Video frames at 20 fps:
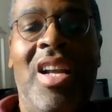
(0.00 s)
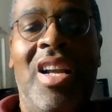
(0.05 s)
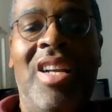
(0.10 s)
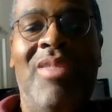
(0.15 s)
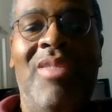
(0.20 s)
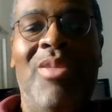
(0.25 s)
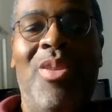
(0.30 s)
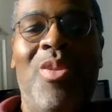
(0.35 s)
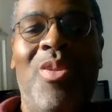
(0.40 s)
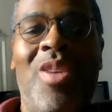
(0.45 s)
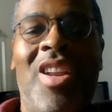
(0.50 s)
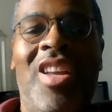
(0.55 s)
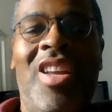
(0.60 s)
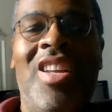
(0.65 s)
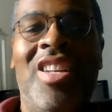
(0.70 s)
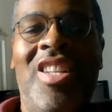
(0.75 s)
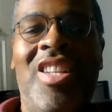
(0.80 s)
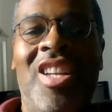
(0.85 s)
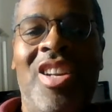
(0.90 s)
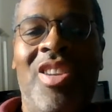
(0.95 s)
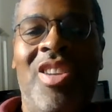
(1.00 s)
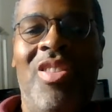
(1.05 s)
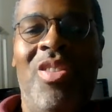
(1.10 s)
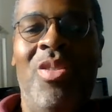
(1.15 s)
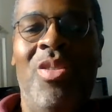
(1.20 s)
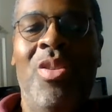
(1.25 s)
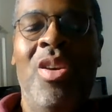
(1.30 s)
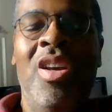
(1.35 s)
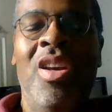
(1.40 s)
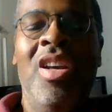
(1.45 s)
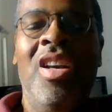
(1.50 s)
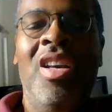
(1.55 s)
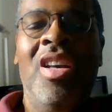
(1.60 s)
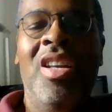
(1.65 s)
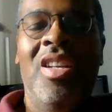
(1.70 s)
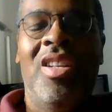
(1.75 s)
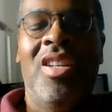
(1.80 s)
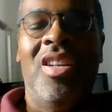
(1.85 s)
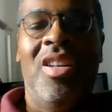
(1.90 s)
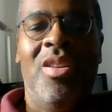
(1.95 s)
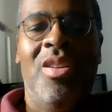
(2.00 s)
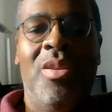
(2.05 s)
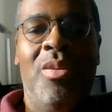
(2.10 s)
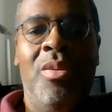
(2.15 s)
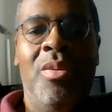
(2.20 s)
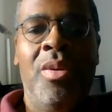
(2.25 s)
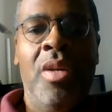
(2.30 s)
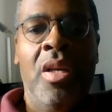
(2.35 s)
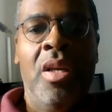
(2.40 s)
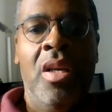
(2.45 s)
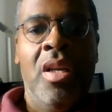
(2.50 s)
And we want to continue to